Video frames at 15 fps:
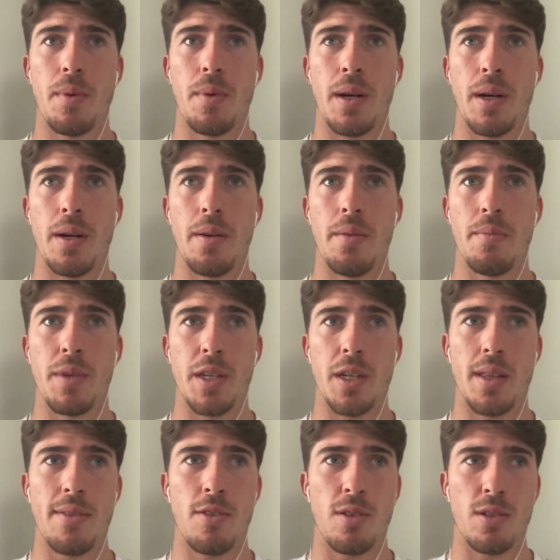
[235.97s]
You
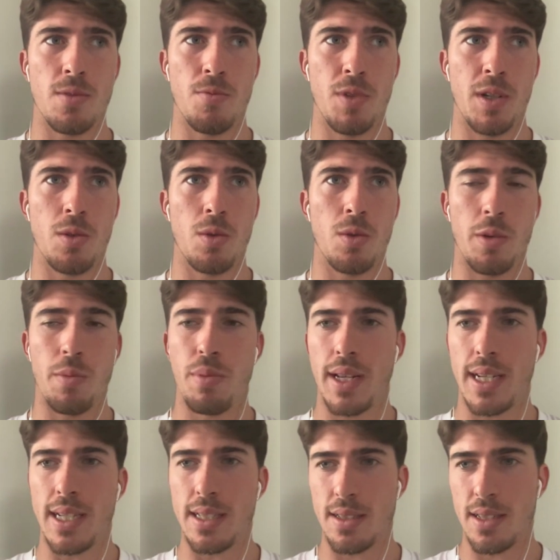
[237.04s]
know, they've got some real good
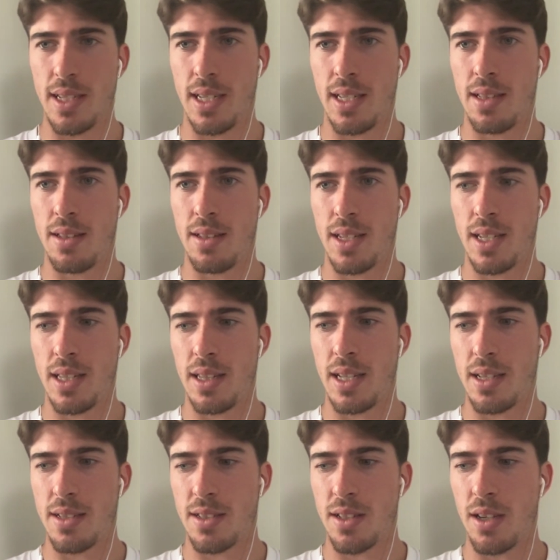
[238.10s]
players in
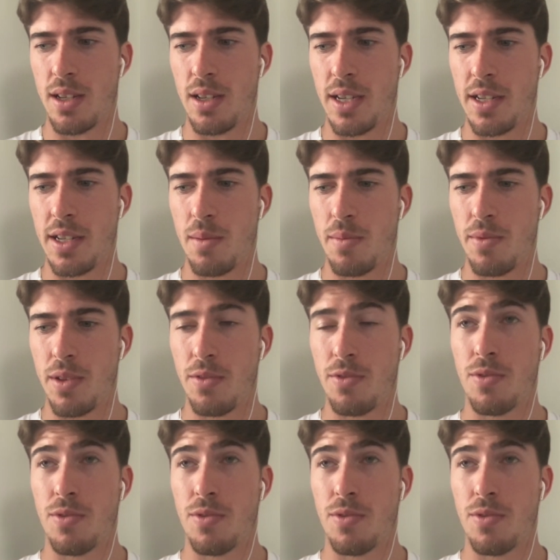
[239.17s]
that starting lineup that